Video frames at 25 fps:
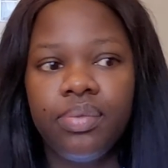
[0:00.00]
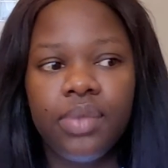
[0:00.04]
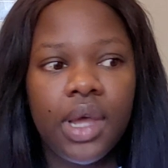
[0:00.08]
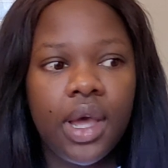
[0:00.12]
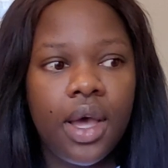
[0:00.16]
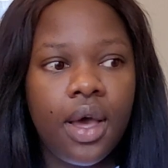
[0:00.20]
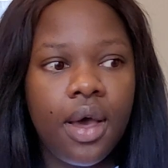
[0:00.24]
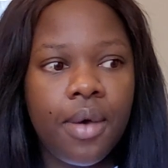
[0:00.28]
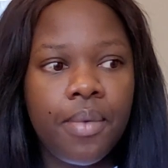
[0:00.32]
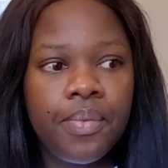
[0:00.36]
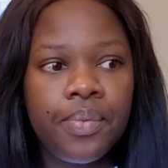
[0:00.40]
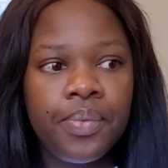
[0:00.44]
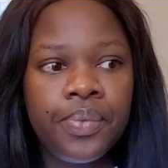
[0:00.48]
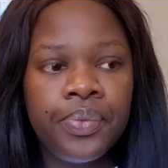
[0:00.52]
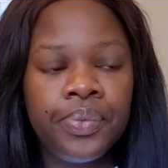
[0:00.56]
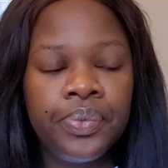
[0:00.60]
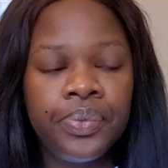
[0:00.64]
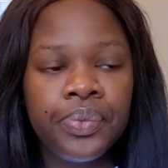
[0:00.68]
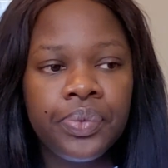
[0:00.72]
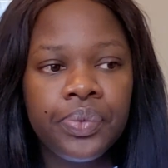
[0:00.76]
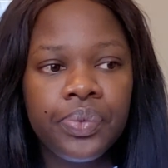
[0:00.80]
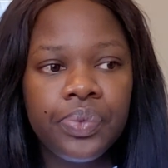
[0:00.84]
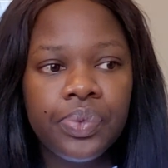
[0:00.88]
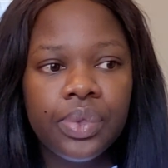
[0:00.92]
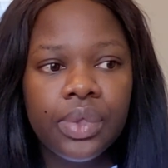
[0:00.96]

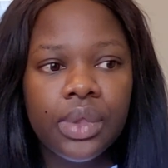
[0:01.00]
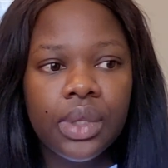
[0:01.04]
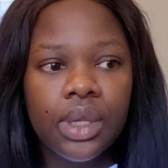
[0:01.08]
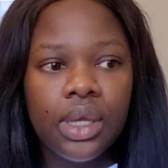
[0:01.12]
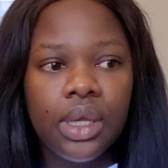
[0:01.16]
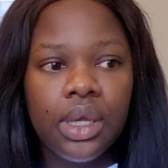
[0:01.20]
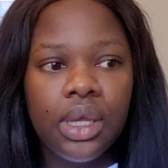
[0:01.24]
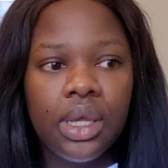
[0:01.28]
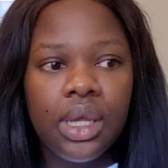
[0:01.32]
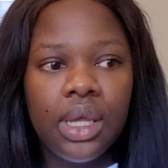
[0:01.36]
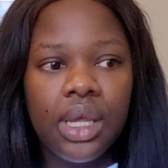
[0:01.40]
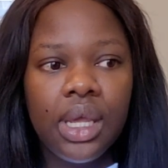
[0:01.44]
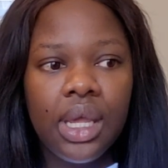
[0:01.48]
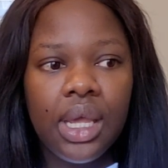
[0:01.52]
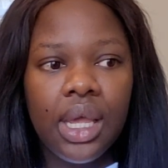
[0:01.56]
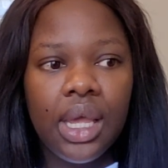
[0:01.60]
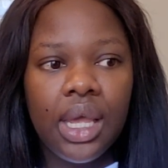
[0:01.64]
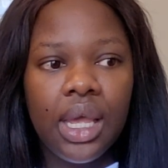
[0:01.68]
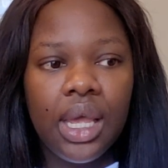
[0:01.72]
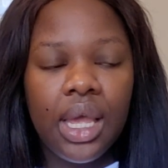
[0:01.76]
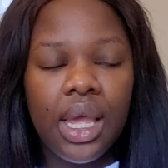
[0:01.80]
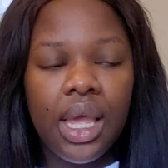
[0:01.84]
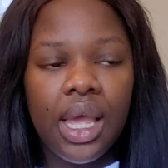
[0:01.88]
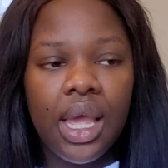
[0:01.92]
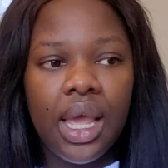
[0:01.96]
Um,
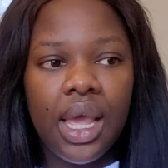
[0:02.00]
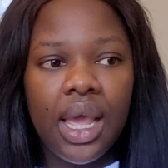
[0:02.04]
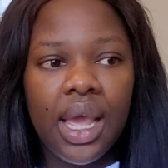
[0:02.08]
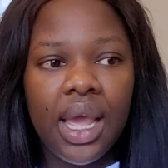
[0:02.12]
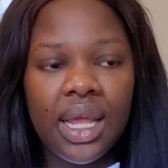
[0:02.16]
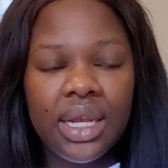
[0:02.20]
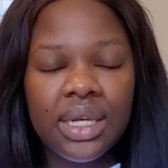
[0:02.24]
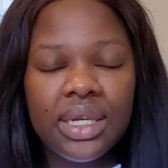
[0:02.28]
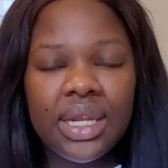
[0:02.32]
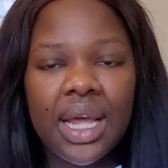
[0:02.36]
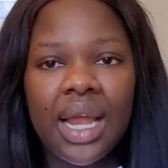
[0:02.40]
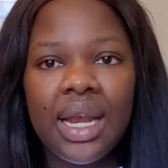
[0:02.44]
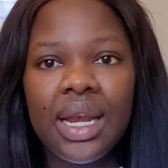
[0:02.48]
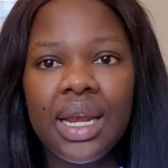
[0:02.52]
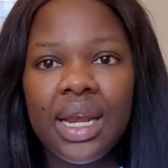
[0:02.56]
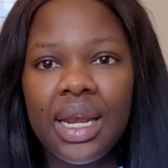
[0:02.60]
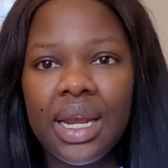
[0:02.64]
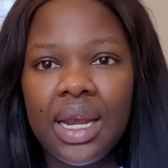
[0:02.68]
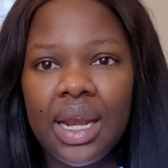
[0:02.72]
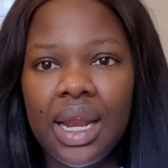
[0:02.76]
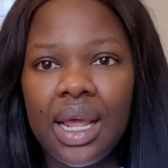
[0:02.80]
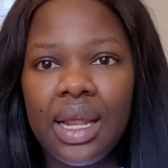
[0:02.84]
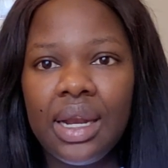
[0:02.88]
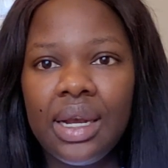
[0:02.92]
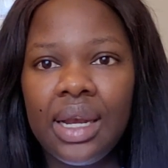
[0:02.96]
and
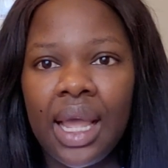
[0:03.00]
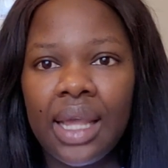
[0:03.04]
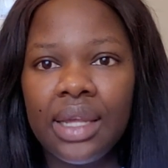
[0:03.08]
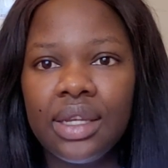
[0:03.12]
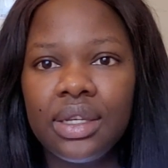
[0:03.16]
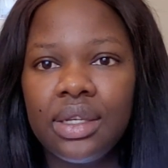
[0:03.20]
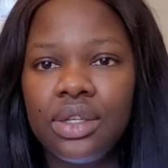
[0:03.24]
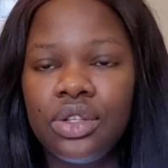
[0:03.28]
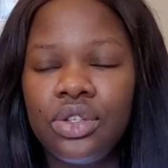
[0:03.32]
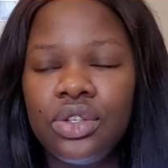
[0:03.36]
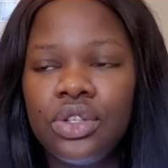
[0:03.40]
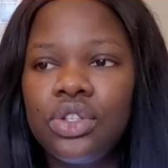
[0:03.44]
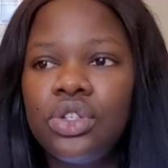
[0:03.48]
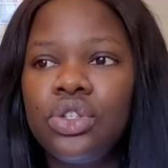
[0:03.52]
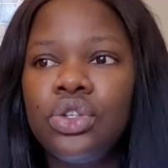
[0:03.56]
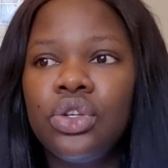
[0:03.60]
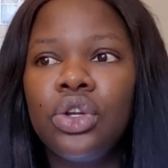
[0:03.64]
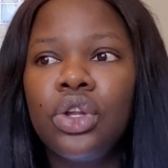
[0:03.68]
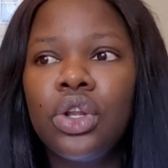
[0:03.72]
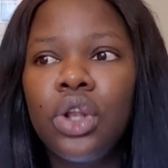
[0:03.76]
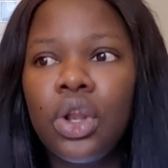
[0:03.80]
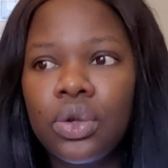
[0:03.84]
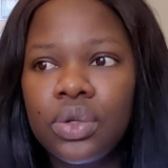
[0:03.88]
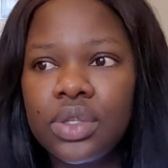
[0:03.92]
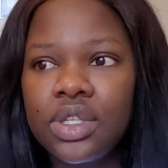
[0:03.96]
and like just to
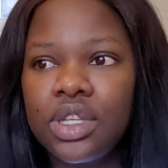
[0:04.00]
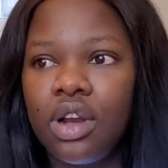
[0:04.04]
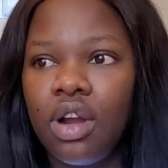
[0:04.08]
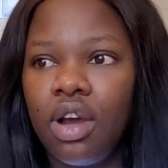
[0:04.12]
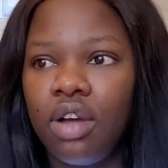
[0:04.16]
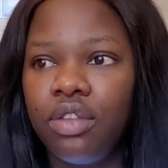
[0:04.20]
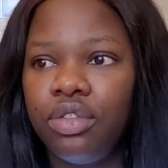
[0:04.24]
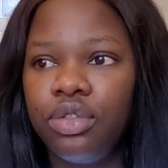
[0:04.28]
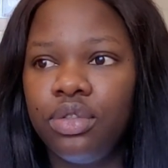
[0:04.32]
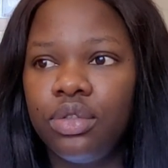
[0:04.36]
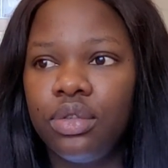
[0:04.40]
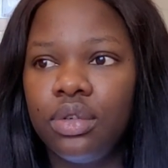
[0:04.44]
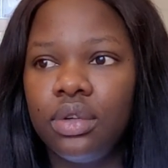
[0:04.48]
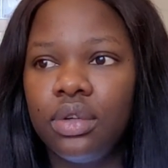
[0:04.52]
close it off,